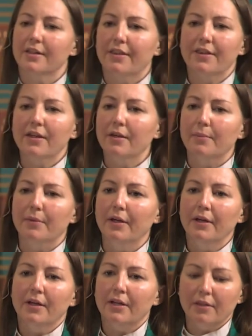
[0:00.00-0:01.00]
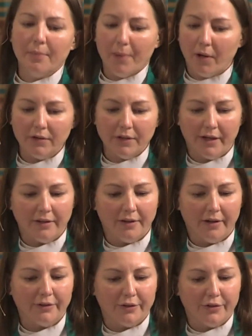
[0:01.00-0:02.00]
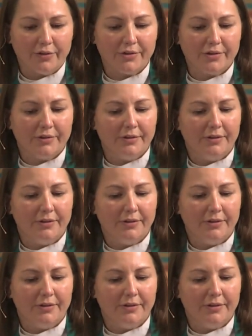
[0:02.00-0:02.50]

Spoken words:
theme in the Pauline letters.